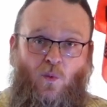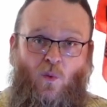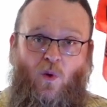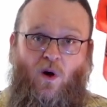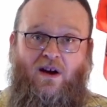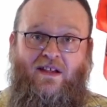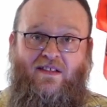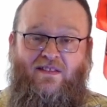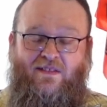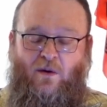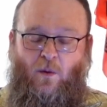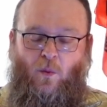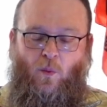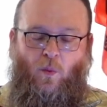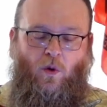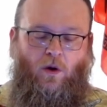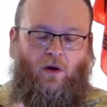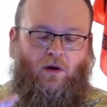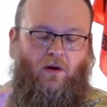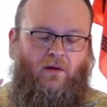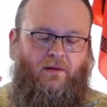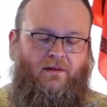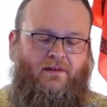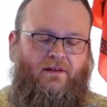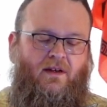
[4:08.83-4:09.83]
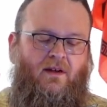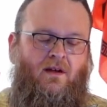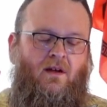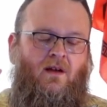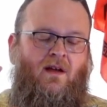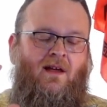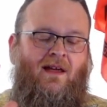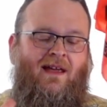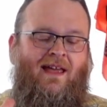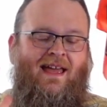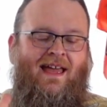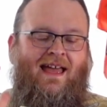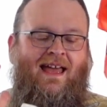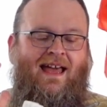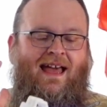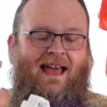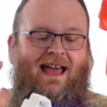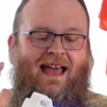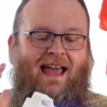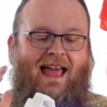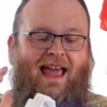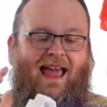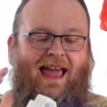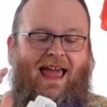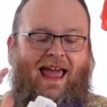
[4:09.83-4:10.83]
one in the world.
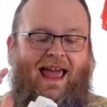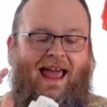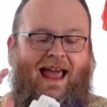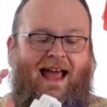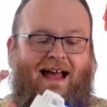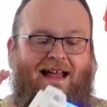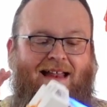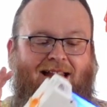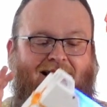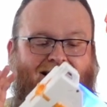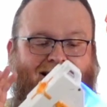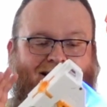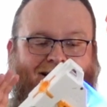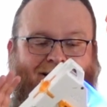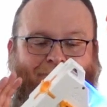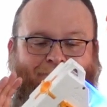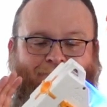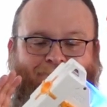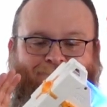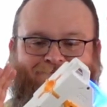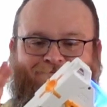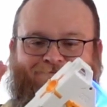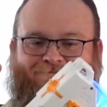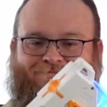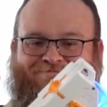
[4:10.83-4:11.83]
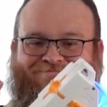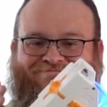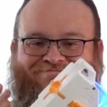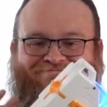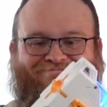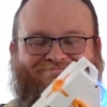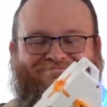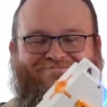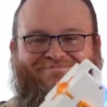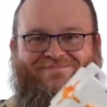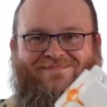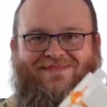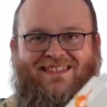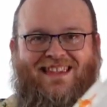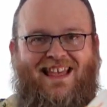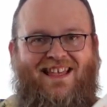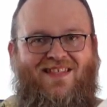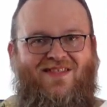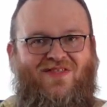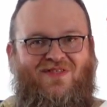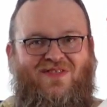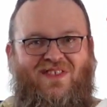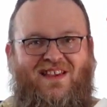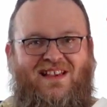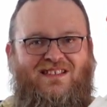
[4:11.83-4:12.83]
And
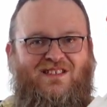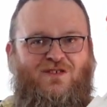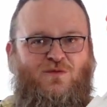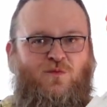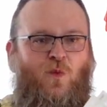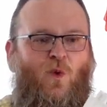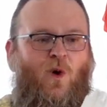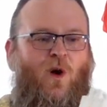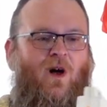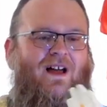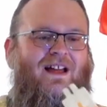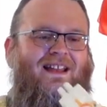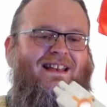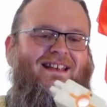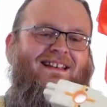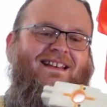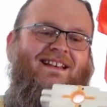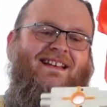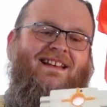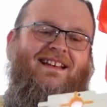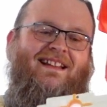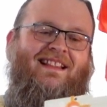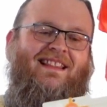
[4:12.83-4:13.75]
this one,